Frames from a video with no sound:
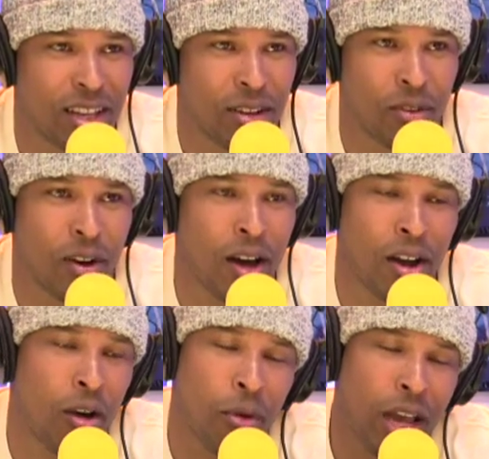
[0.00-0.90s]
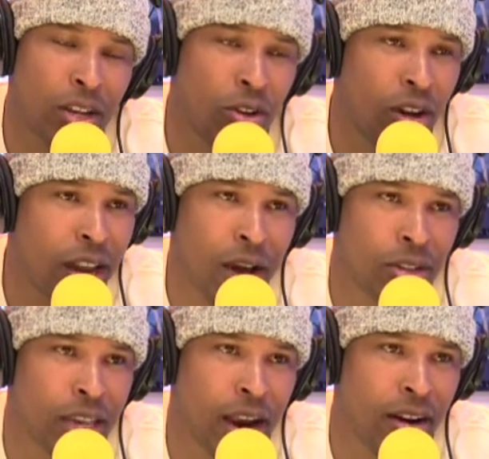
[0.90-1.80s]
Well, all we got to go on He's now is
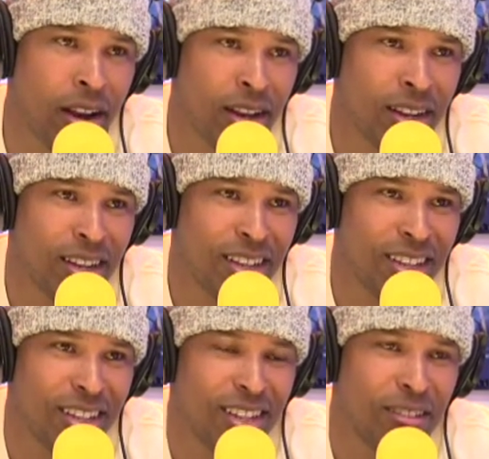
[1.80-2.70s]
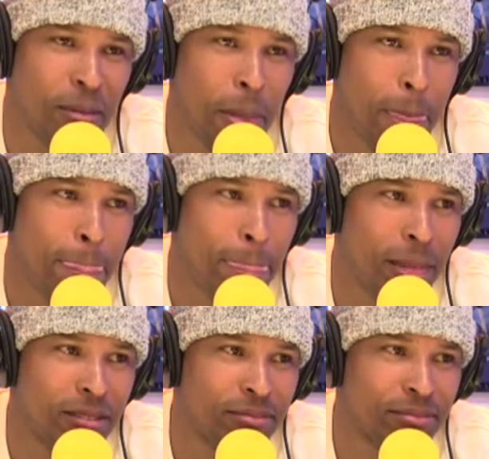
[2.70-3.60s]
deep Carrie. undercover. He's deep, deep
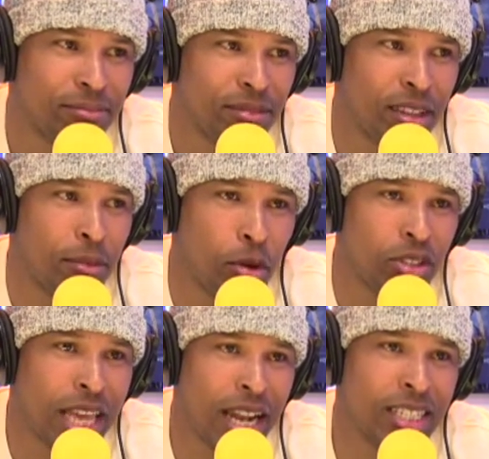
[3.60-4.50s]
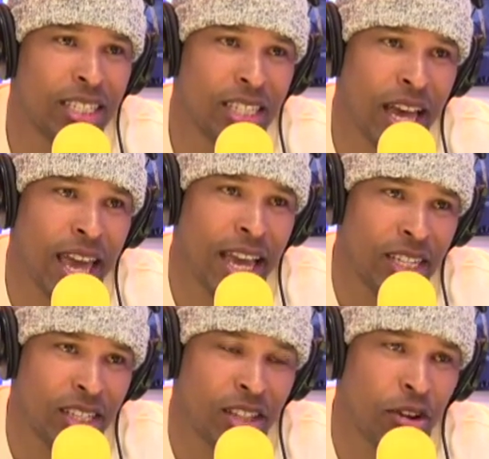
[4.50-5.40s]
undercover. The most talented CIA
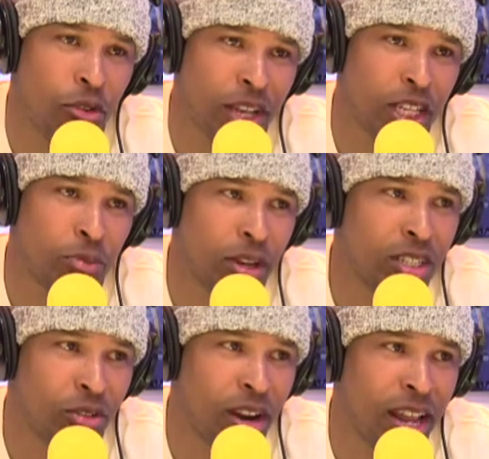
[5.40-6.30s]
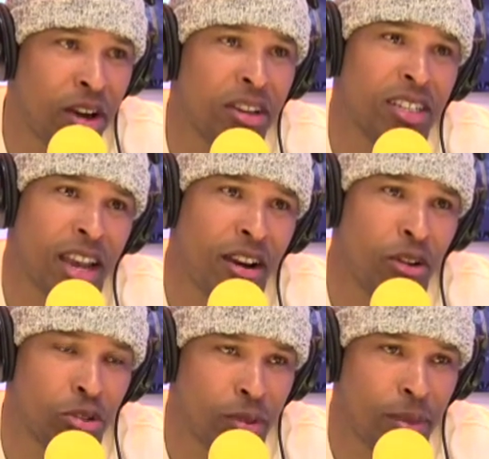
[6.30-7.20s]
agent they're really expressing right now is Carrie,
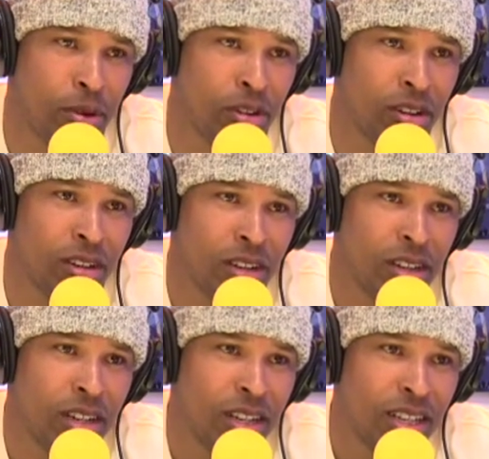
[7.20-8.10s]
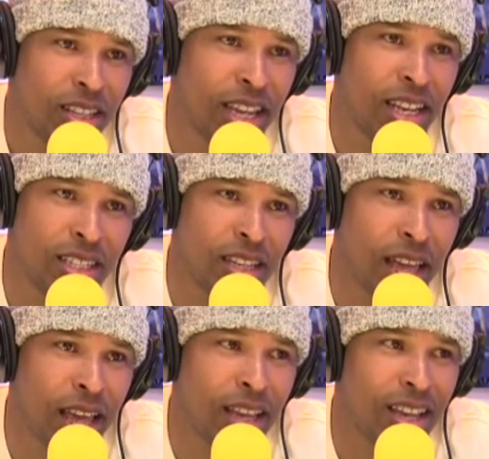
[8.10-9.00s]
who's bipolar. They need to
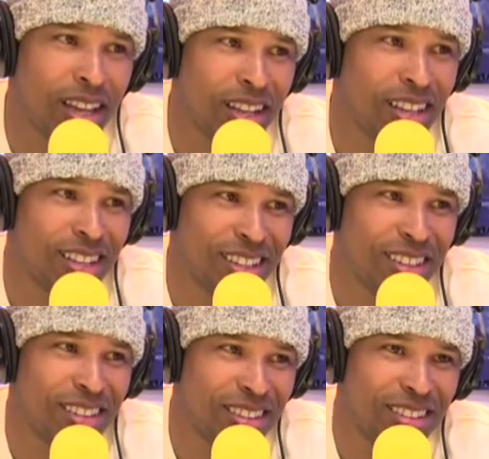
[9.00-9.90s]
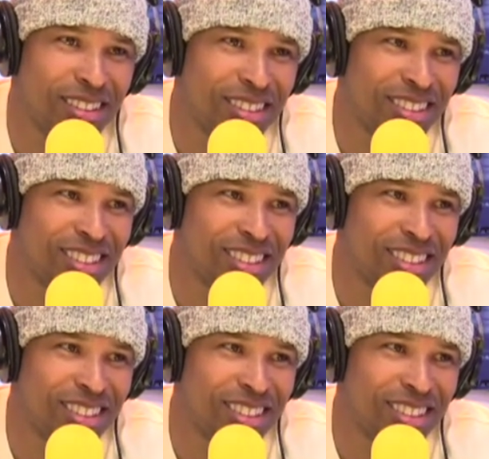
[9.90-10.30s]
like. Saul's pretty